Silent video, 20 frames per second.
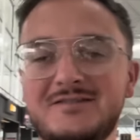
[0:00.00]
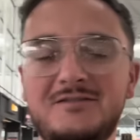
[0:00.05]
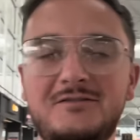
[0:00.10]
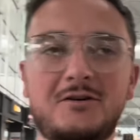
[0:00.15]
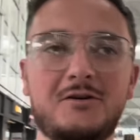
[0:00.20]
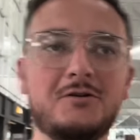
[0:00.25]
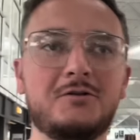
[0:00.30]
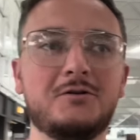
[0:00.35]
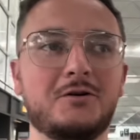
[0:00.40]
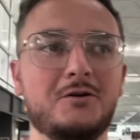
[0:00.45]
We've
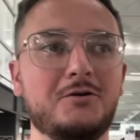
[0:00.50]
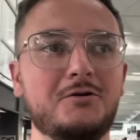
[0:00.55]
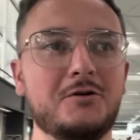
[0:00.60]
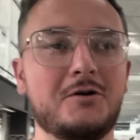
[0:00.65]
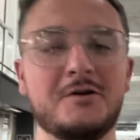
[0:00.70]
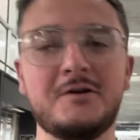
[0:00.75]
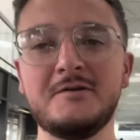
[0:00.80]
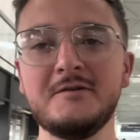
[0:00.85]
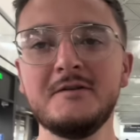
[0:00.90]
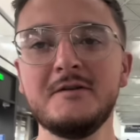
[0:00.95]

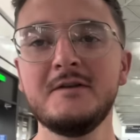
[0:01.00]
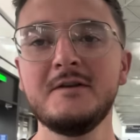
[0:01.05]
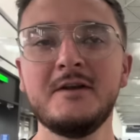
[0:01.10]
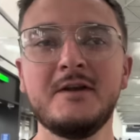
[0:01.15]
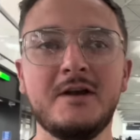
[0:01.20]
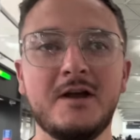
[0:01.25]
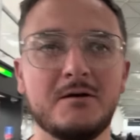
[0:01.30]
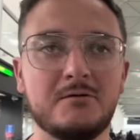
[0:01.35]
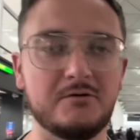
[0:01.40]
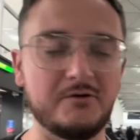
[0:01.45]

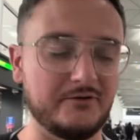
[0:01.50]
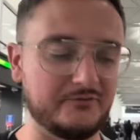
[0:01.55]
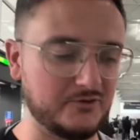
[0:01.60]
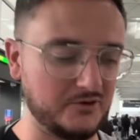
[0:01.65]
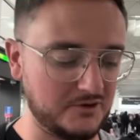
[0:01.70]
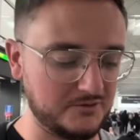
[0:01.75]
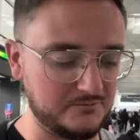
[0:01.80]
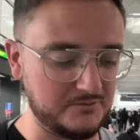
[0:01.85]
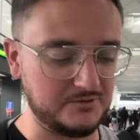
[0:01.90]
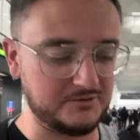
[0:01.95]

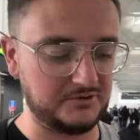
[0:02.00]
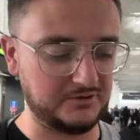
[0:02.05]
got about